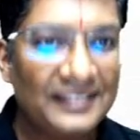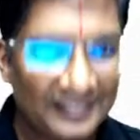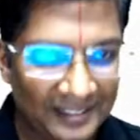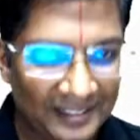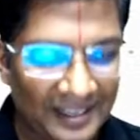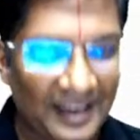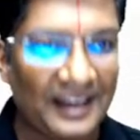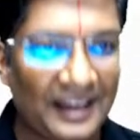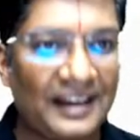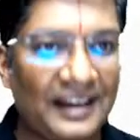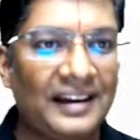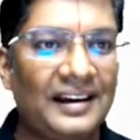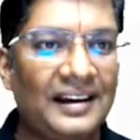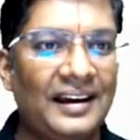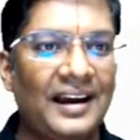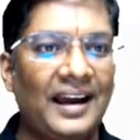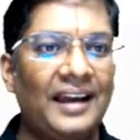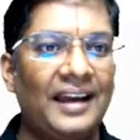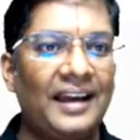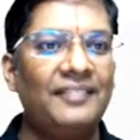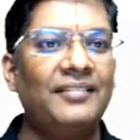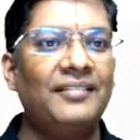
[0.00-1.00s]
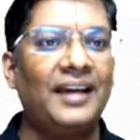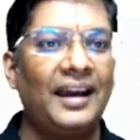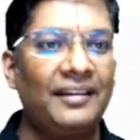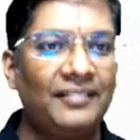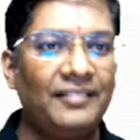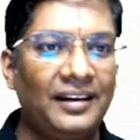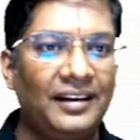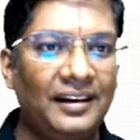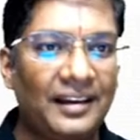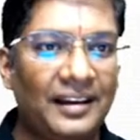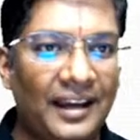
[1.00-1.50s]
Yeah,
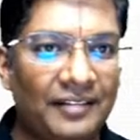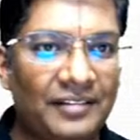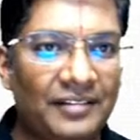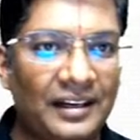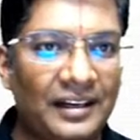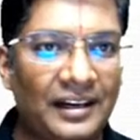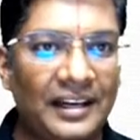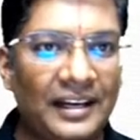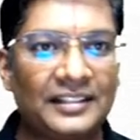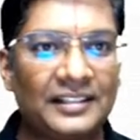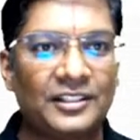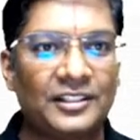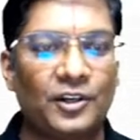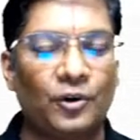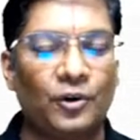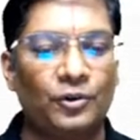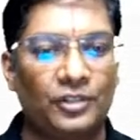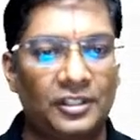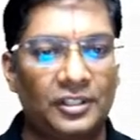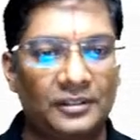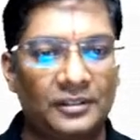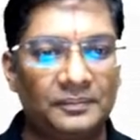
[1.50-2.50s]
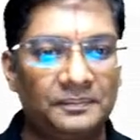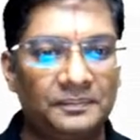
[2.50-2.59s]
I will clear the doubt.